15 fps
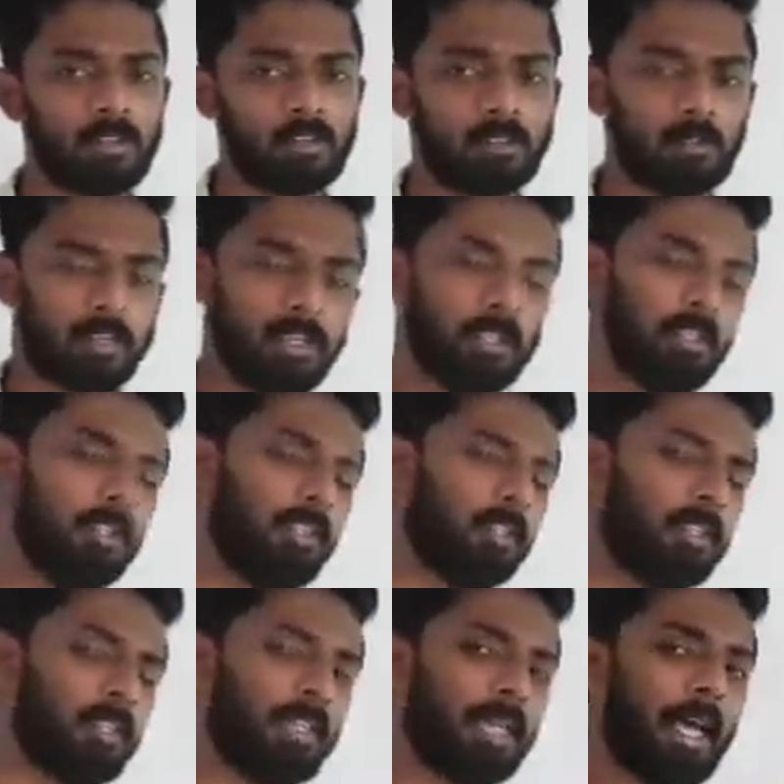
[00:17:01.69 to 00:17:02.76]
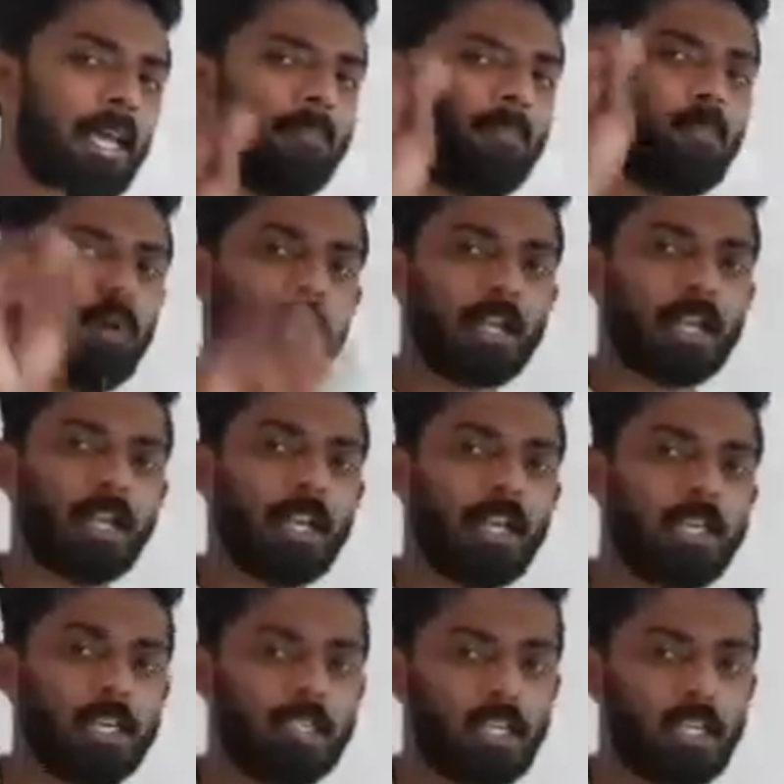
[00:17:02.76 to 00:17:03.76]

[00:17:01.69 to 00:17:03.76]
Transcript: So here the type 1 conditional